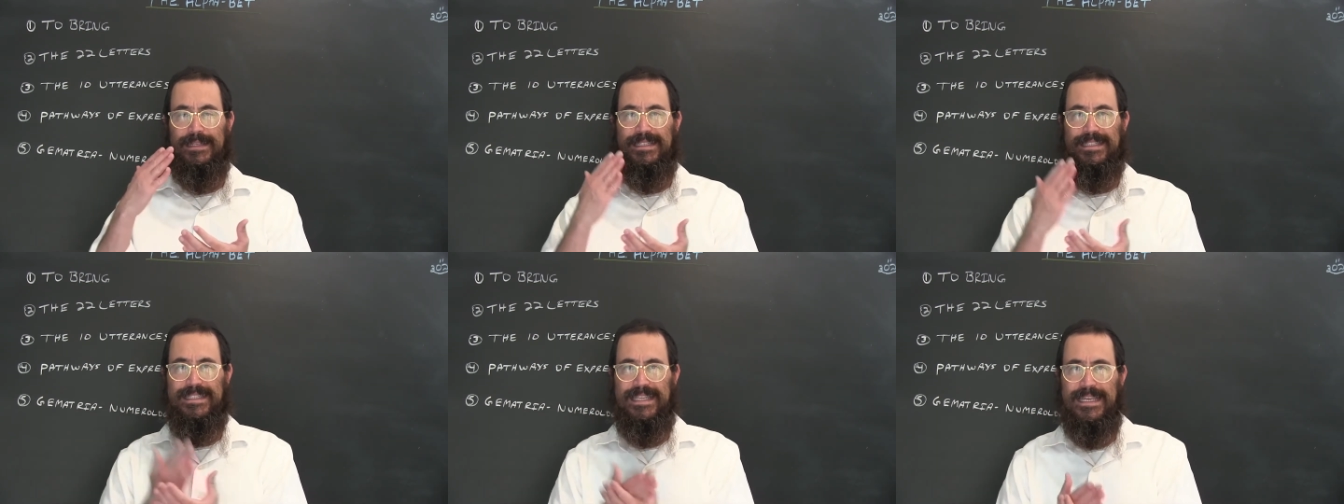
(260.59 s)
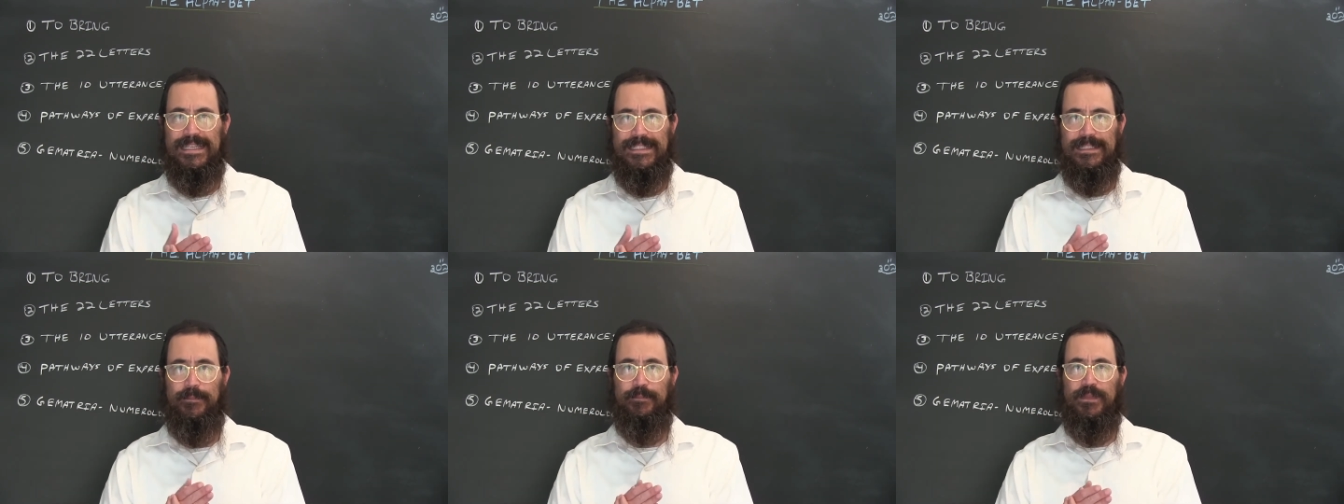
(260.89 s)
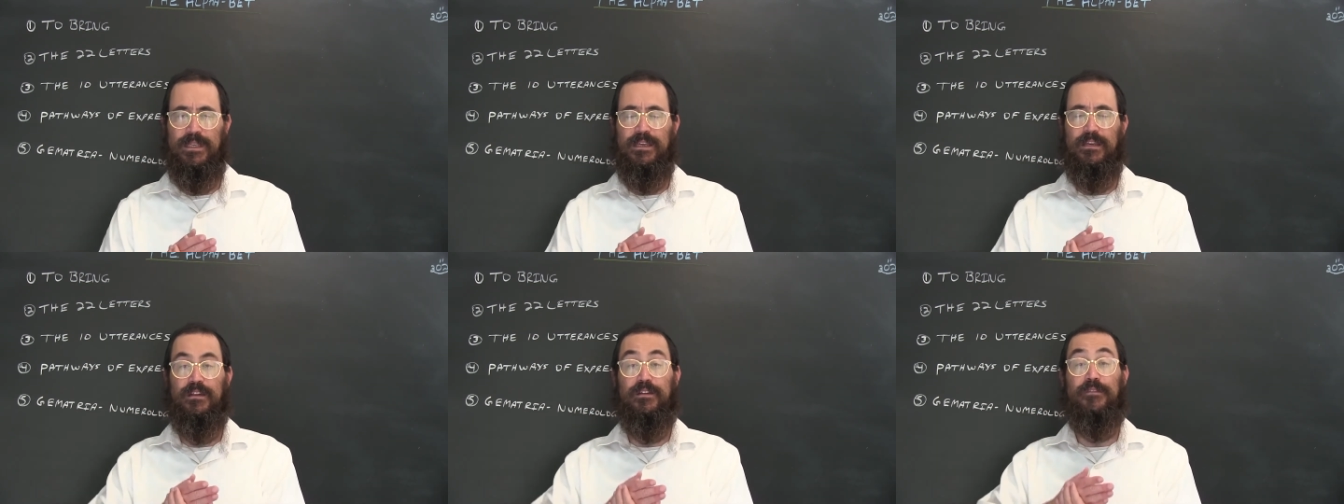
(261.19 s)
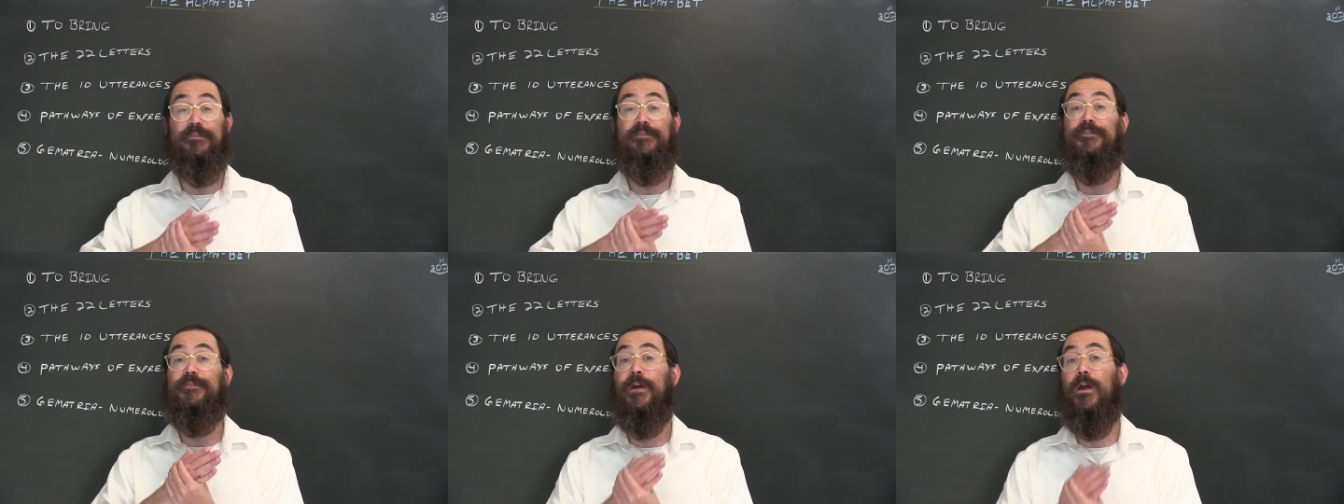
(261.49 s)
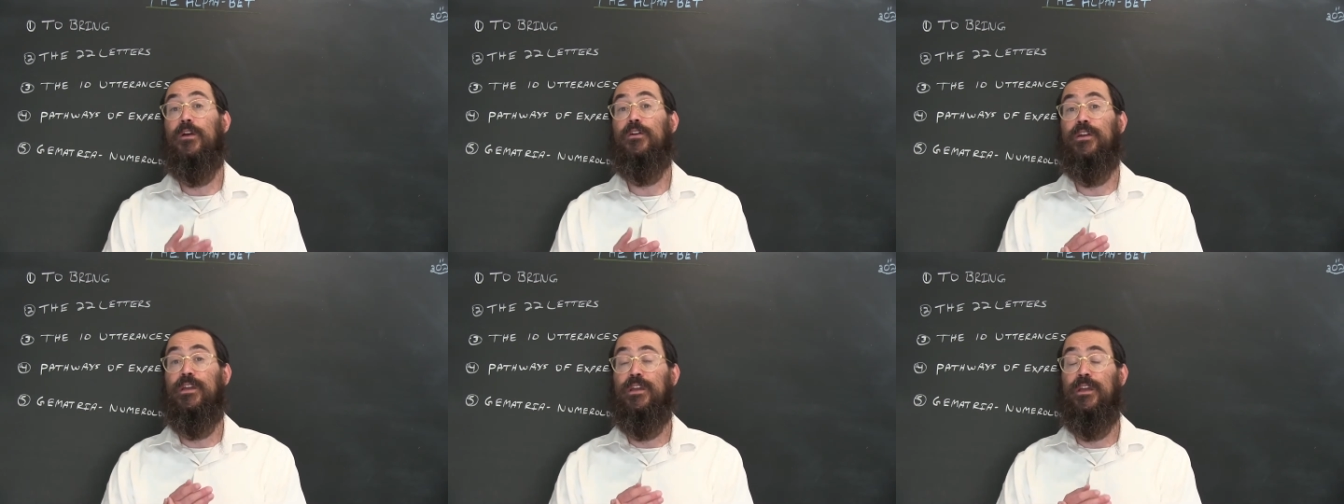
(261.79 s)
to say something in a
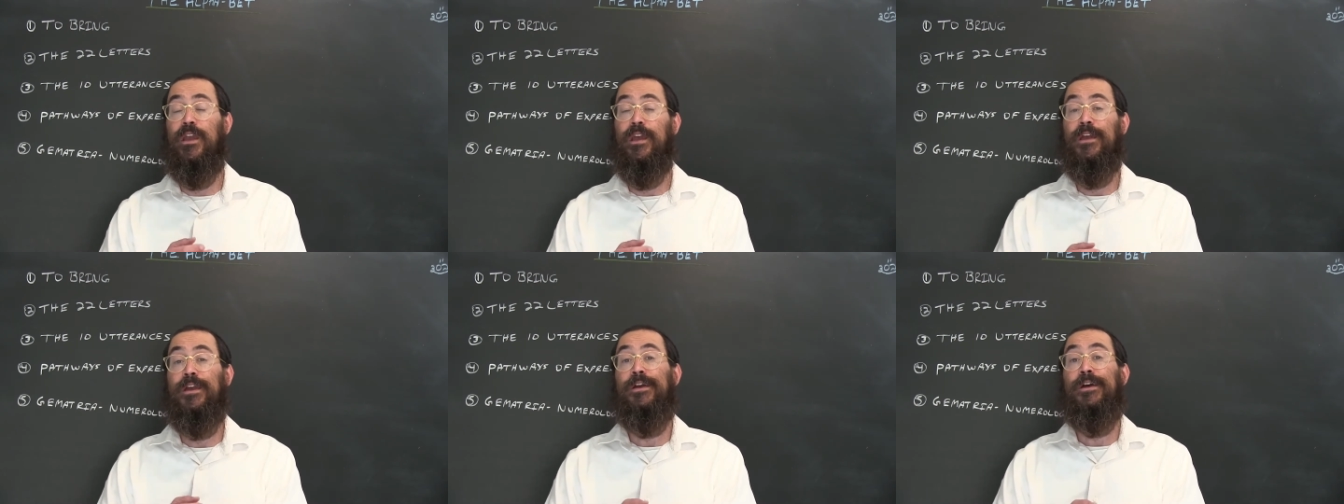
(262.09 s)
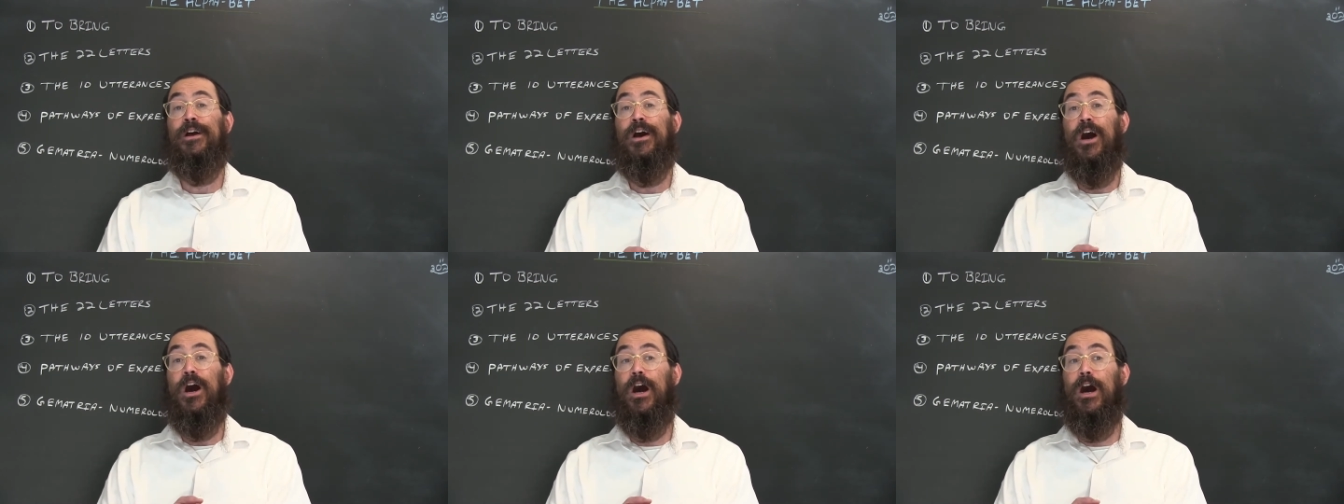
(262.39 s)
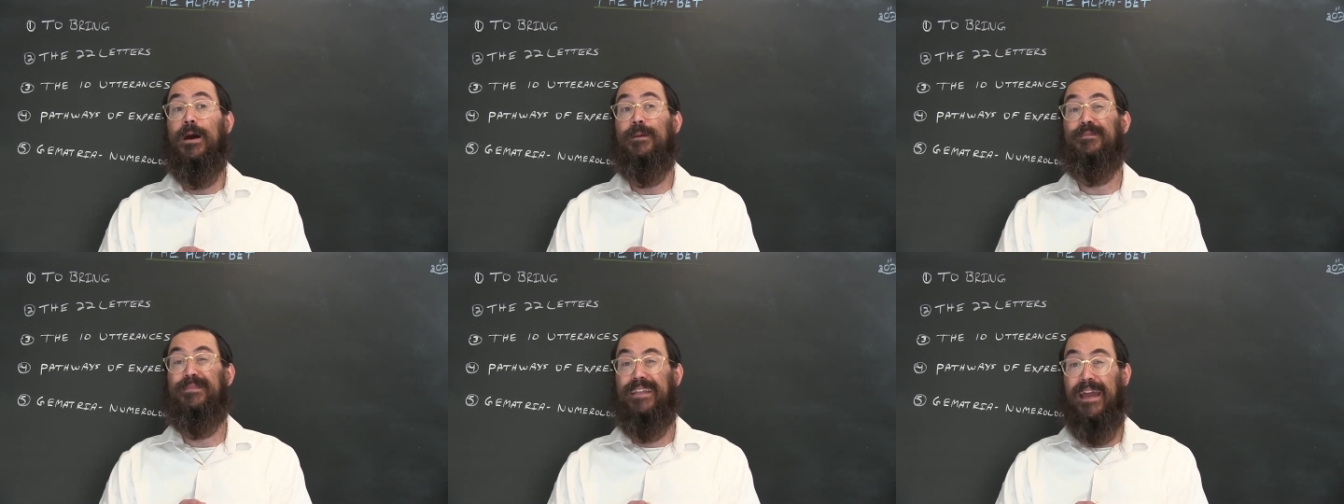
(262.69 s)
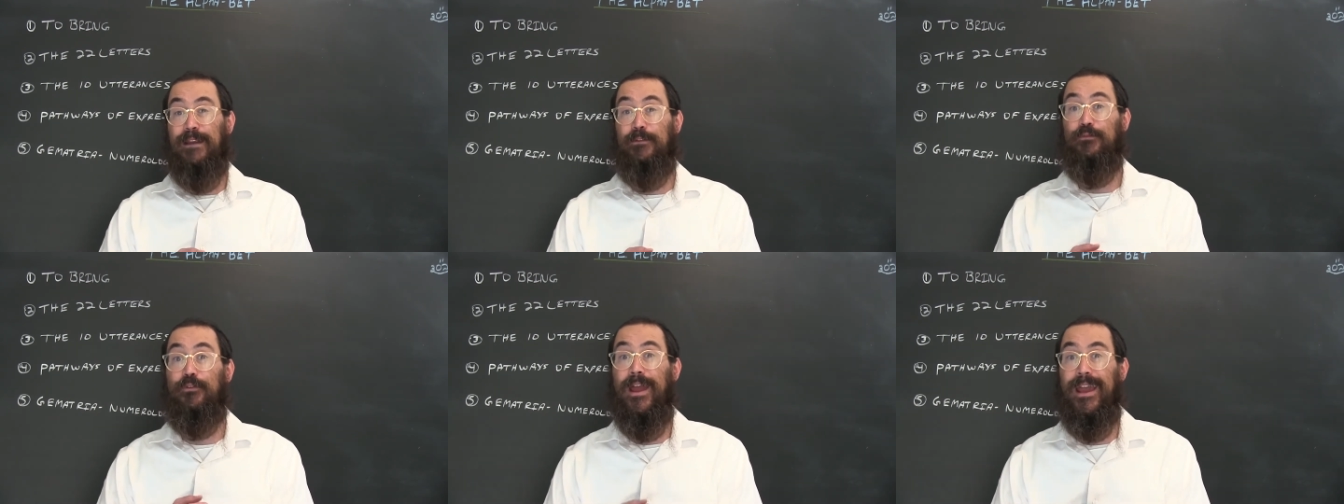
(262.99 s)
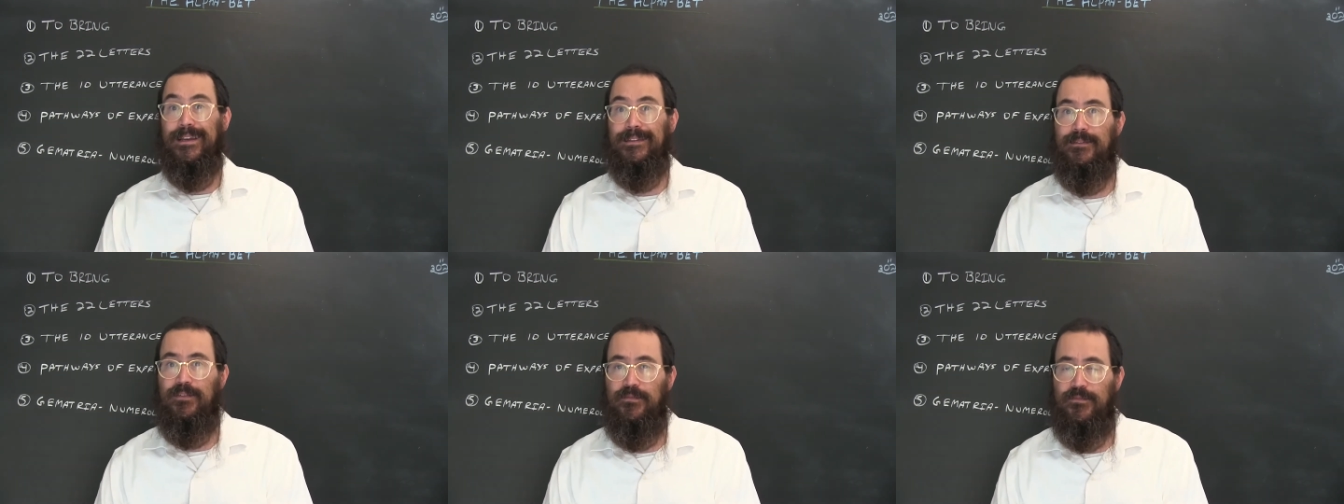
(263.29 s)
very um,
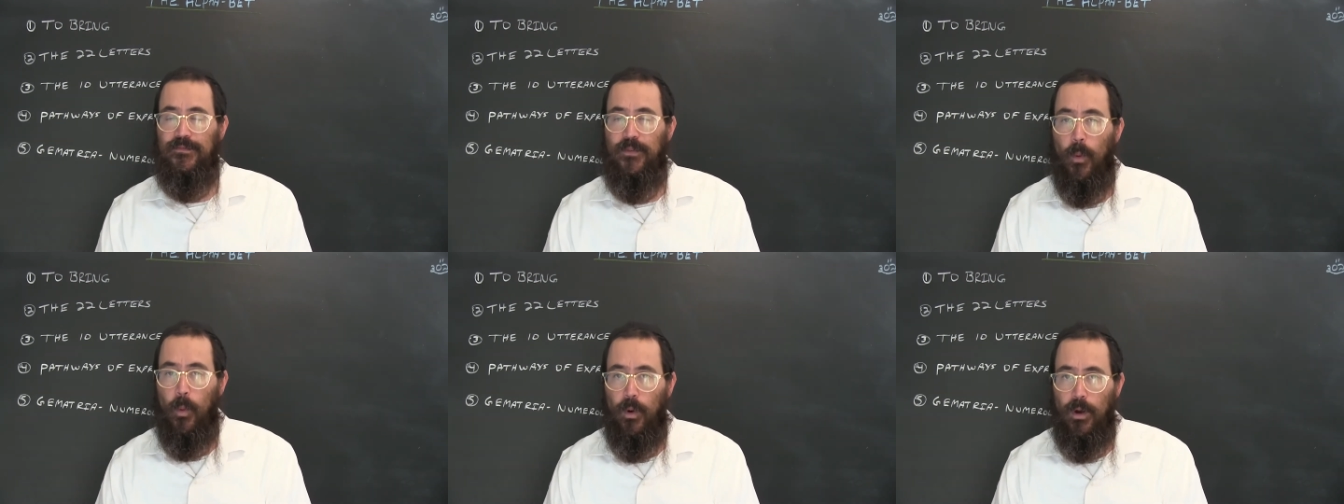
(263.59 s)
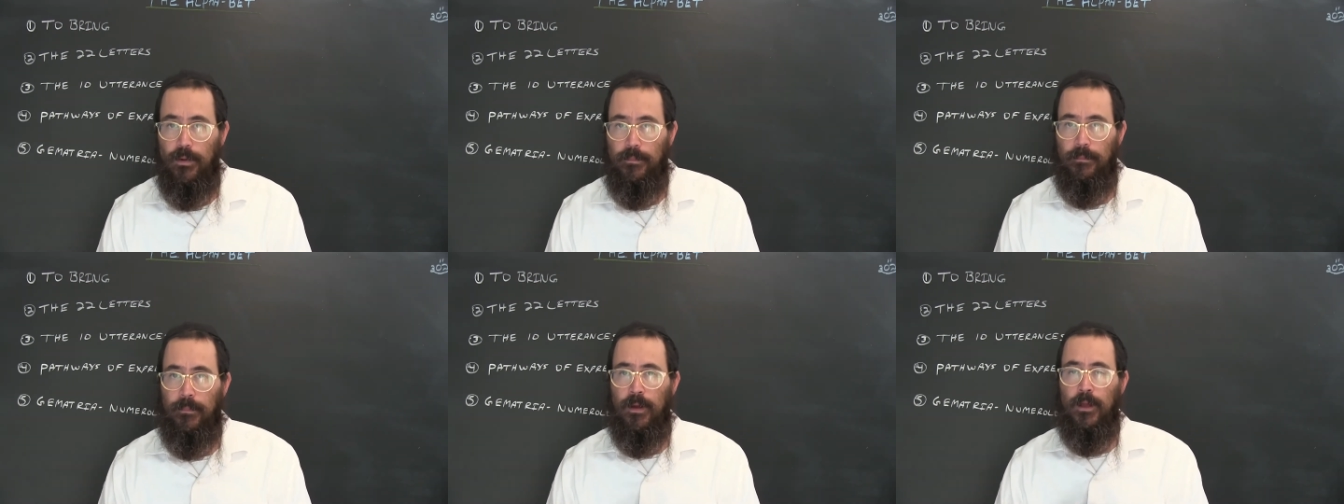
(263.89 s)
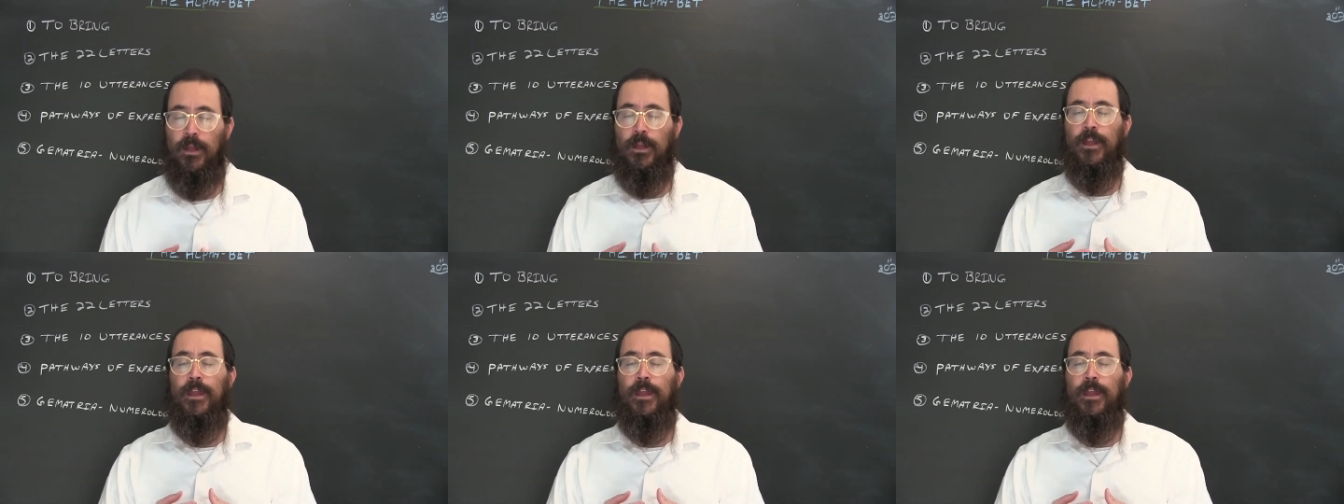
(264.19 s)
direct form.